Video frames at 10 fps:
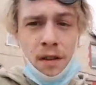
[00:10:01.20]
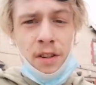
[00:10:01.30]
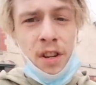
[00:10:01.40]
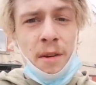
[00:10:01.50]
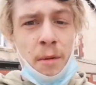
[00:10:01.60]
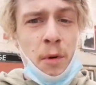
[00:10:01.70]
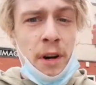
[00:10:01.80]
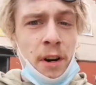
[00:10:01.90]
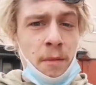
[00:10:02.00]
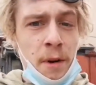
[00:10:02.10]
But literally, I'm on my
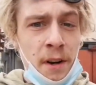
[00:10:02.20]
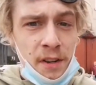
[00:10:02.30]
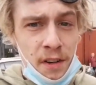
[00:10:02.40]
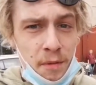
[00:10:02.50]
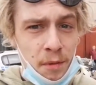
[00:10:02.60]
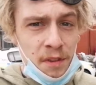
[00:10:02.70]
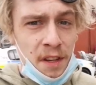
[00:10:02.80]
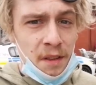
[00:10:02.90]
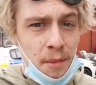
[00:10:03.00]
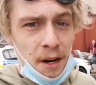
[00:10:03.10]
way home, and as you can probably
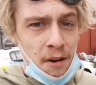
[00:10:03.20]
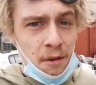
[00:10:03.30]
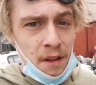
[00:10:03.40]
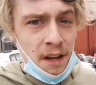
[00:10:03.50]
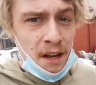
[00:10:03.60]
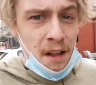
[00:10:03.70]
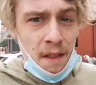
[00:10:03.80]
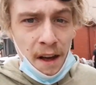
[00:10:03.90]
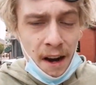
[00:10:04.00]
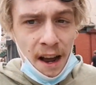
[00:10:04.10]
see in the background there,
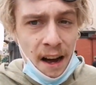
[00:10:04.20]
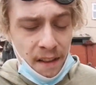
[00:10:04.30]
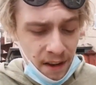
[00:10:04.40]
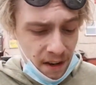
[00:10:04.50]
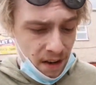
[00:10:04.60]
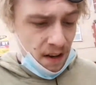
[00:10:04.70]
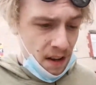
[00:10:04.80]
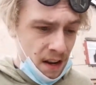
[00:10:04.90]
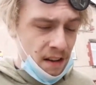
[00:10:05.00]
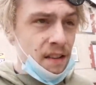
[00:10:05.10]
that car there
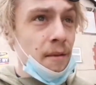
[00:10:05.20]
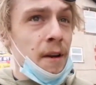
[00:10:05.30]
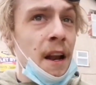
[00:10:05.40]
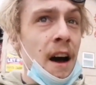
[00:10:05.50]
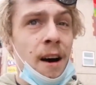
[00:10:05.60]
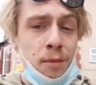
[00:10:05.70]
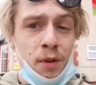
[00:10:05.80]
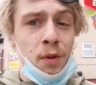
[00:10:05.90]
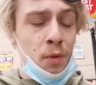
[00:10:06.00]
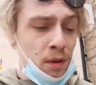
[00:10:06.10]
has been
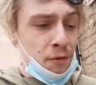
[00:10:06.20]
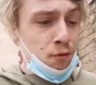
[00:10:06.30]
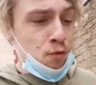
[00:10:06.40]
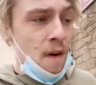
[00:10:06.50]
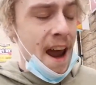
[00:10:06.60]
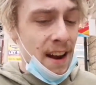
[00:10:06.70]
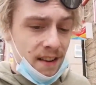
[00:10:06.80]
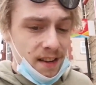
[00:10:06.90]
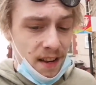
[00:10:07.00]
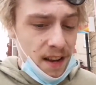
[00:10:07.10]
absolutely
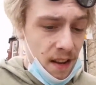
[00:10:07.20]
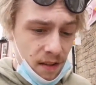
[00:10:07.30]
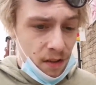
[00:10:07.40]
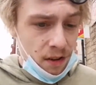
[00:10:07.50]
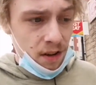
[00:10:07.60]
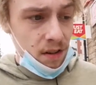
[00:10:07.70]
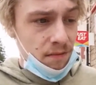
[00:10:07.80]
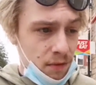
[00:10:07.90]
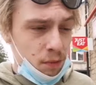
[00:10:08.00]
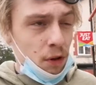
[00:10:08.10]
wrecked. So
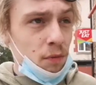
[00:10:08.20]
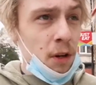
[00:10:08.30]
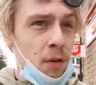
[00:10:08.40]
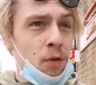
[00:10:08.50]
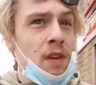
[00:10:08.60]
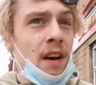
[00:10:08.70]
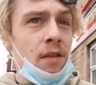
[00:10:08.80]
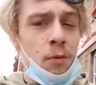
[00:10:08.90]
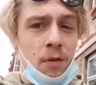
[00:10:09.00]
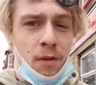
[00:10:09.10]
that's what it looks
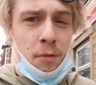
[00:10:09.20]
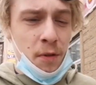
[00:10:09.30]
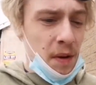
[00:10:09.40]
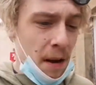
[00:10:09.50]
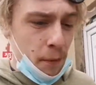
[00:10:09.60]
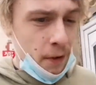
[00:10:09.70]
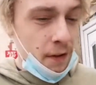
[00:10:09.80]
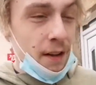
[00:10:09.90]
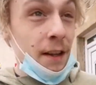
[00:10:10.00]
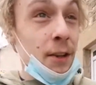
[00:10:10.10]
like. Something
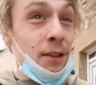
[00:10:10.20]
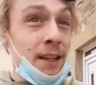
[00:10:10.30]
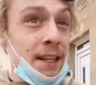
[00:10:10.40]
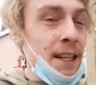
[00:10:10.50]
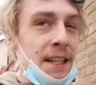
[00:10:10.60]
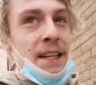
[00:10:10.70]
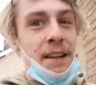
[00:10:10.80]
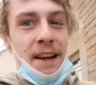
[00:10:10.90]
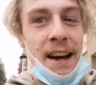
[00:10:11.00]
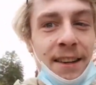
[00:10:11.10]
happened. Literally,
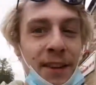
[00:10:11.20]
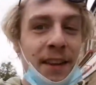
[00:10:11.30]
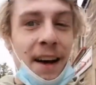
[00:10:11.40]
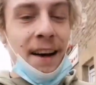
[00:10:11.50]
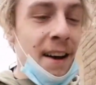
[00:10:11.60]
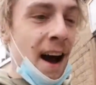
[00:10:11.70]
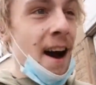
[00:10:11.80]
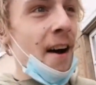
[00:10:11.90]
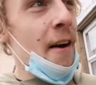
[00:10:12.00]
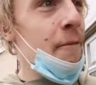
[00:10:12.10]
the Iceland
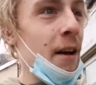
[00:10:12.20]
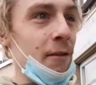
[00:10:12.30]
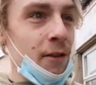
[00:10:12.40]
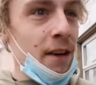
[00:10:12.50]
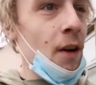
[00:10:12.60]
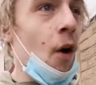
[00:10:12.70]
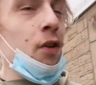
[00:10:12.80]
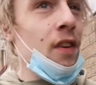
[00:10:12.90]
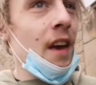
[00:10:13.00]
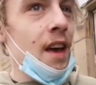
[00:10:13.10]
that's in
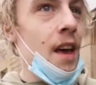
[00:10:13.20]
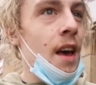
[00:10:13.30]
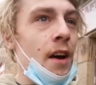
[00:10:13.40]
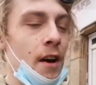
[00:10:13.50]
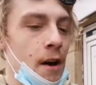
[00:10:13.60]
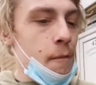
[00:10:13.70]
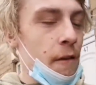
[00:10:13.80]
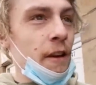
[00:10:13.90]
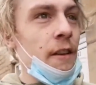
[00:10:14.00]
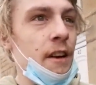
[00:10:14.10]
Osset. I
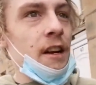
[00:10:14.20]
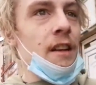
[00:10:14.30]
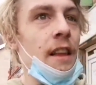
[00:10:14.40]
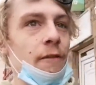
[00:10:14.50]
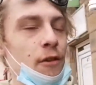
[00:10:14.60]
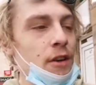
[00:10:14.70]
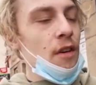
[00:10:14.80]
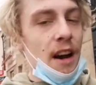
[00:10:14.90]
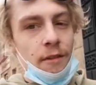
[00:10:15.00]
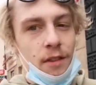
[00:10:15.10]
think they've had a delivery
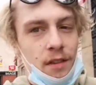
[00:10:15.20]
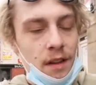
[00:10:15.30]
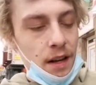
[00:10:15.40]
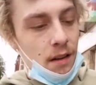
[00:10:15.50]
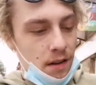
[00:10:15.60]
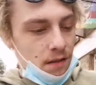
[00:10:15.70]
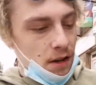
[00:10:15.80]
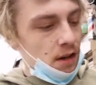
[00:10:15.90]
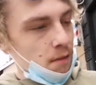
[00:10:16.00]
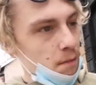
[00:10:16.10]
driver
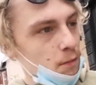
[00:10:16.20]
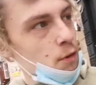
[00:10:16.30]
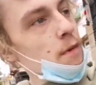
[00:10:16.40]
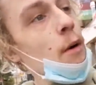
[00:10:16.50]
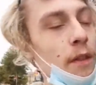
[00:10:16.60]
come